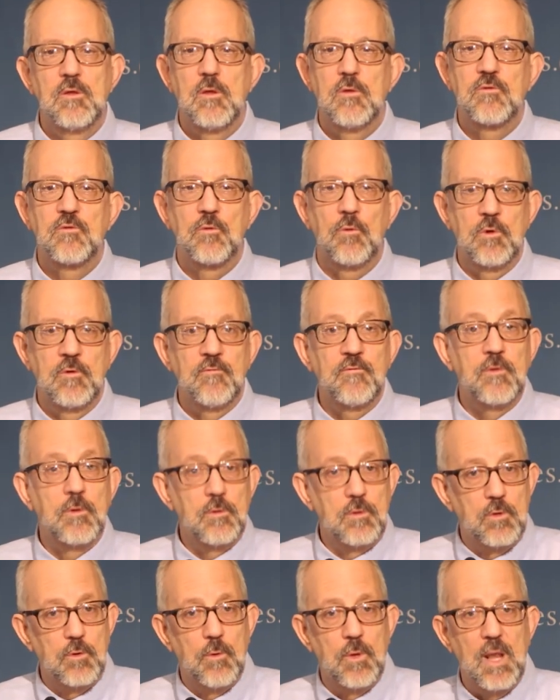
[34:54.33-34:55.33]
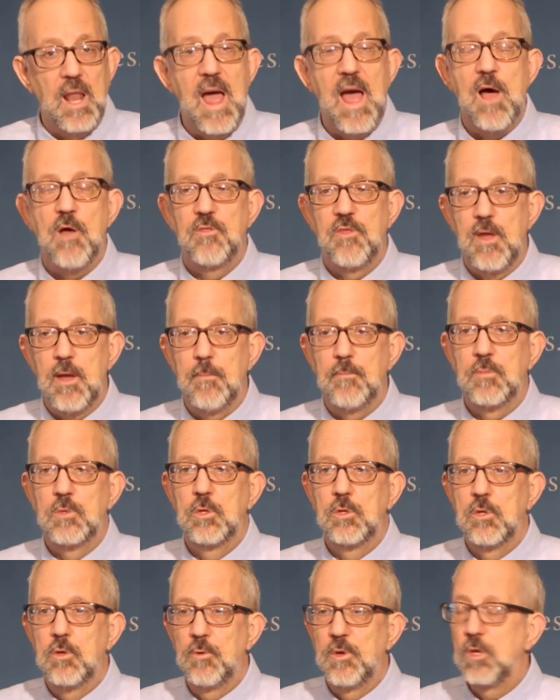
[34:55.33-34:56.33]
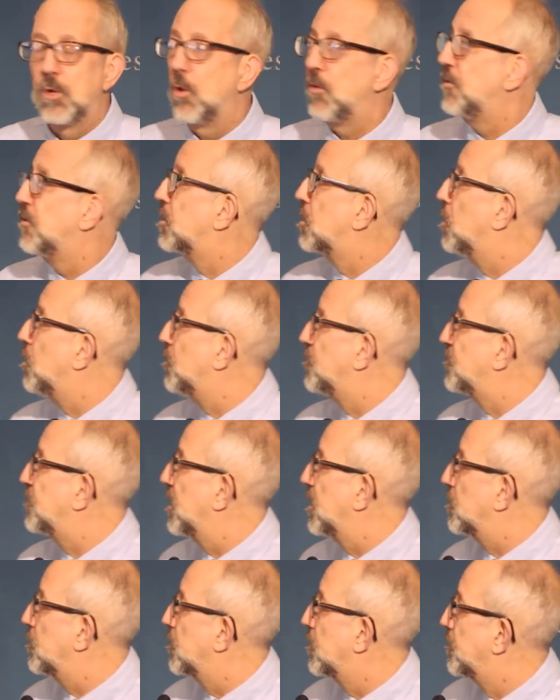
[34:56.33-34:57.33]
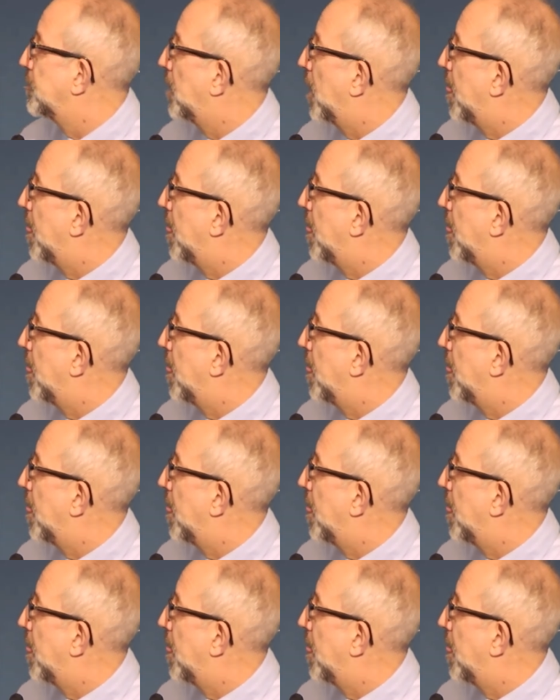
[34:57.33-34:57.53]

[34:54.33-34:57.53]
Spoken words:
sort of to allow them to return to the gold standard.